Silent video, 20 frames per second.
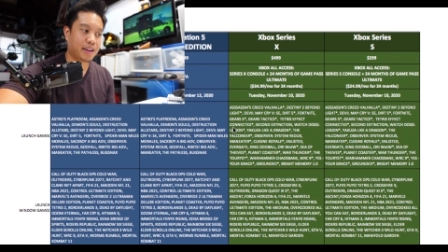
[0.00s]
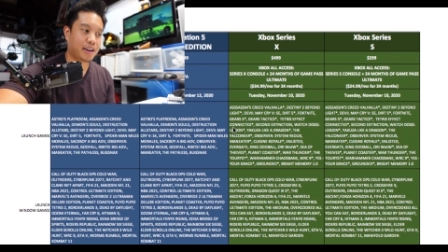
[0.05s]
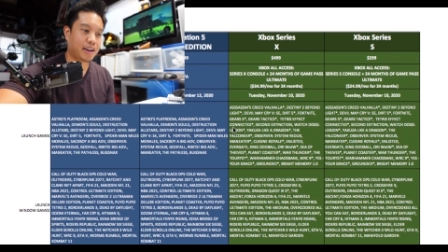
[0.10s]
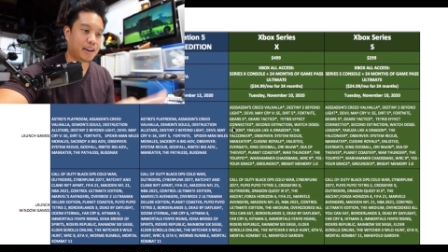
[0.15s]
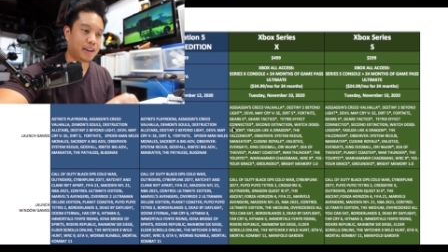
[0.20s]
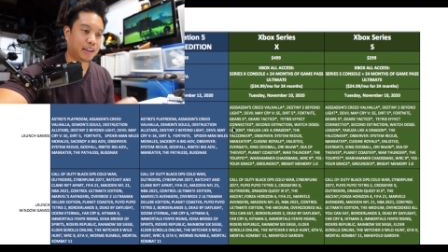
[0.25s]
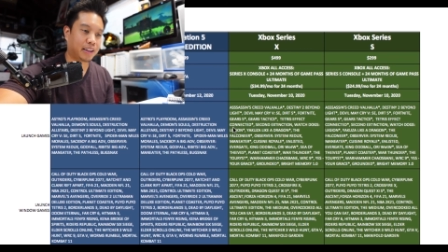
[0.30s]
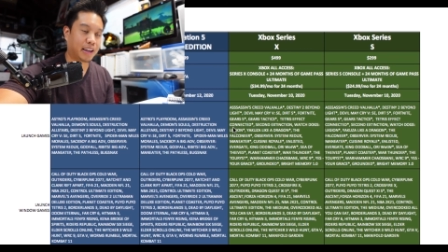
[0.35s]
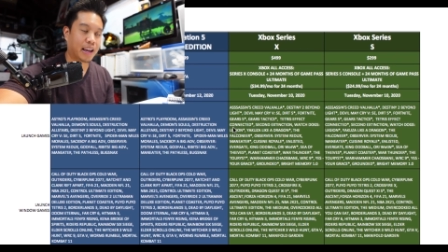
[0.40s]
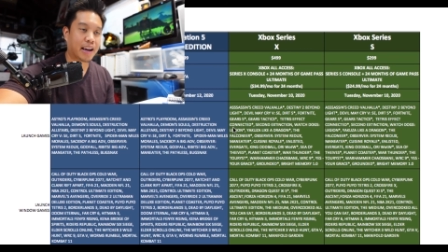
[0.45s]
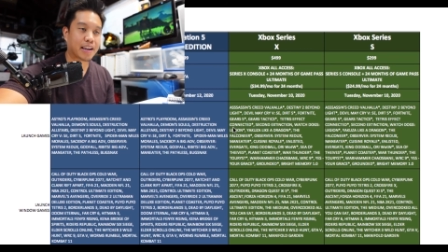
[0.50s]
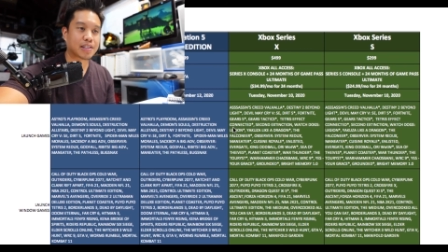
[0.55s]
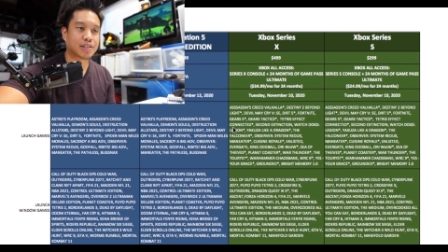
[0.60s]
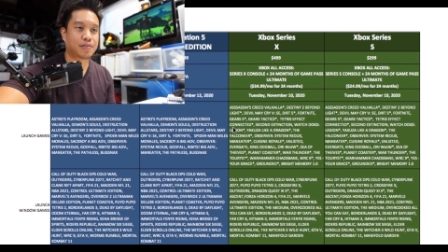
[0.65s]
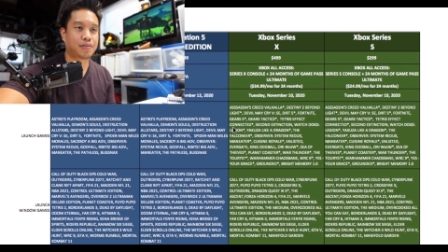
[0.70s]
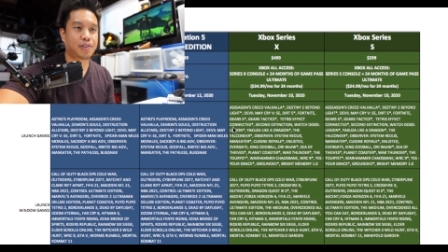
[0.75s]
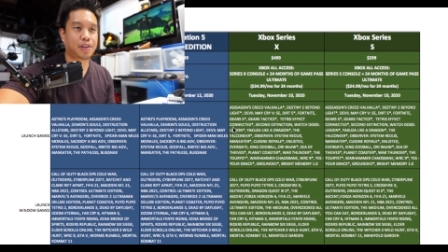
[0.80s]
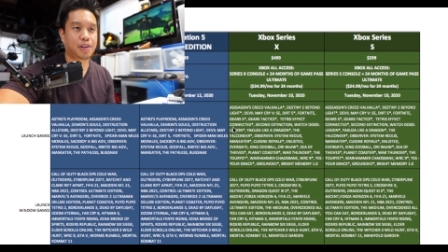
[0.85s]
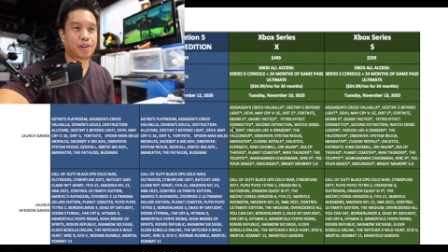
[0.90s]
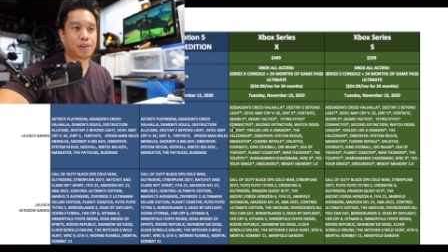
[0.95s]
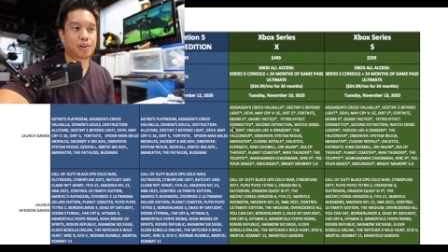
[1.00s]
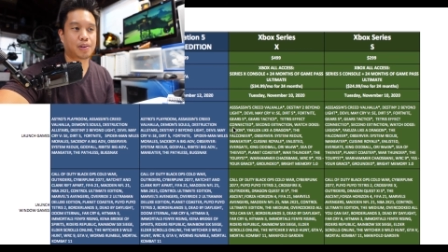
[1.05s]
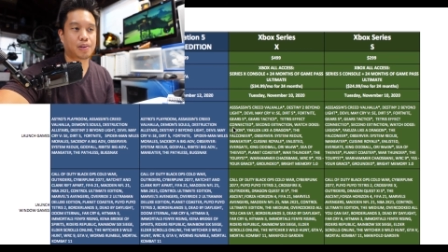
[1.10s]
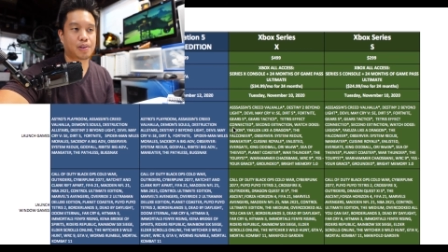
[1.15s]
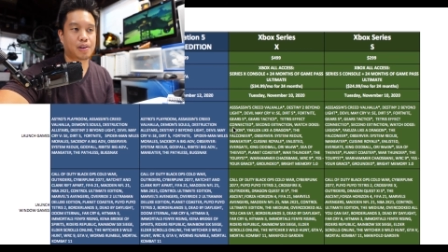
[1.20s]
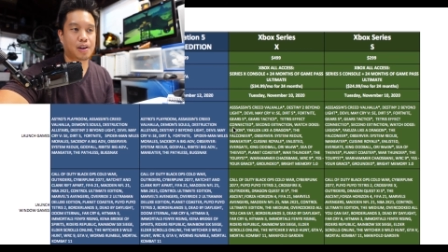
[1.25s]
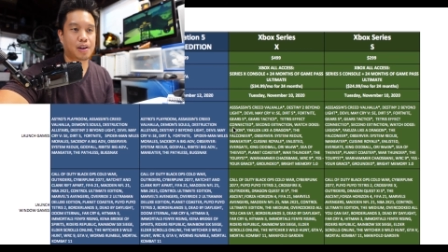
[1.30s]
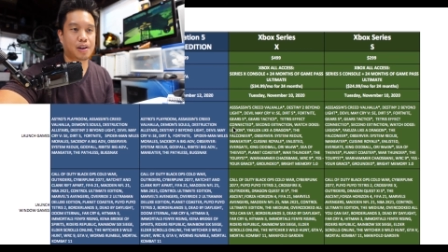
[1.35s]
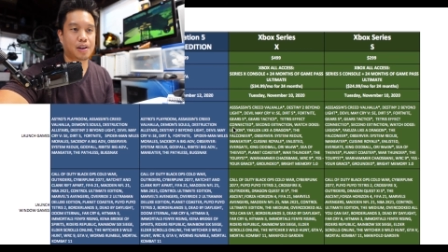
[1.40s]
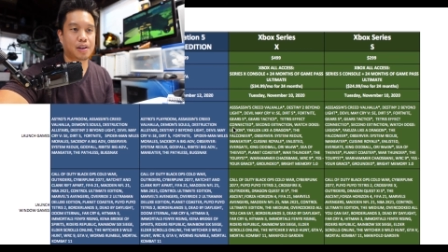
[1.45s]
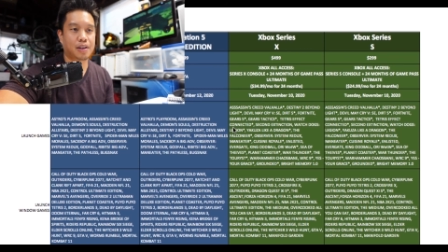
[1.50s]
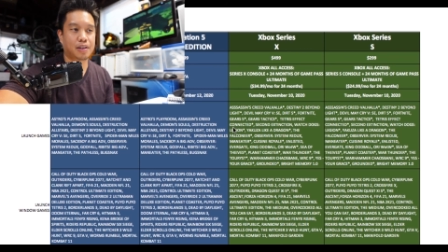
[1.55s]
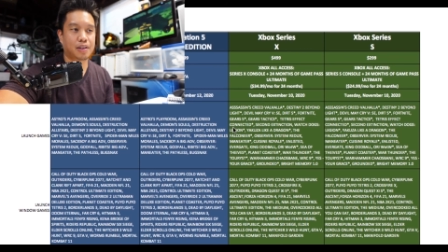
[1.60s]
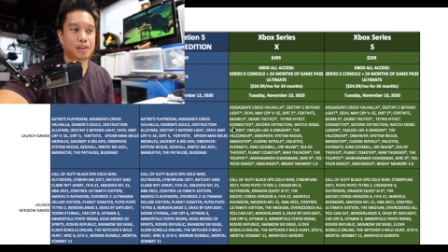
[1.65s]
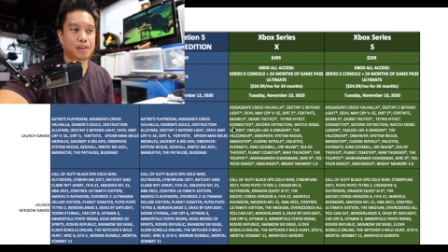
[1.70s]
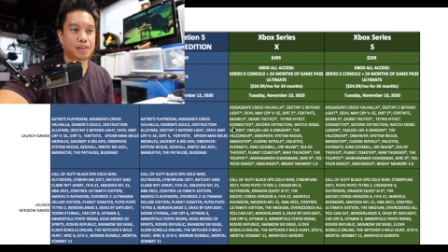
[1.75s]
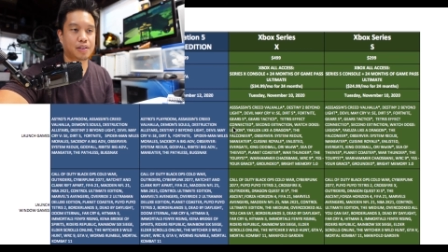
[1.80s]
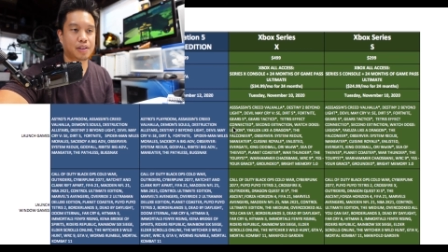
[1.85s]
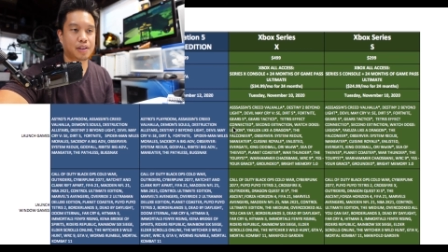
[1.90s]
last video on